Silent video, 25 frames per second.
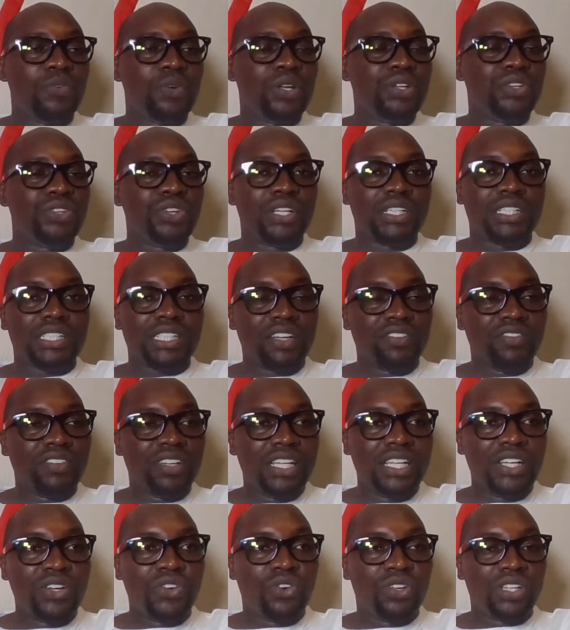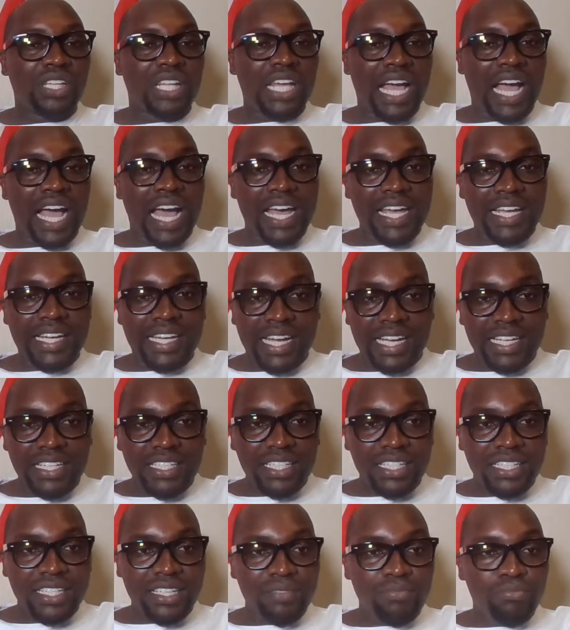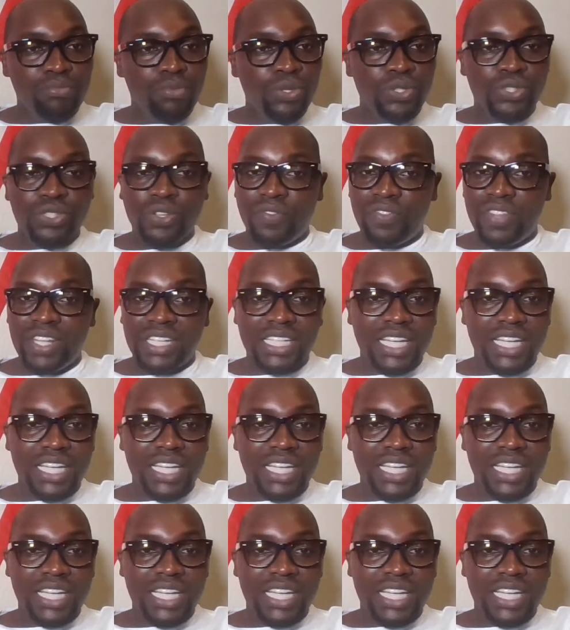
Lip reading: When you're traveling on the I-90, most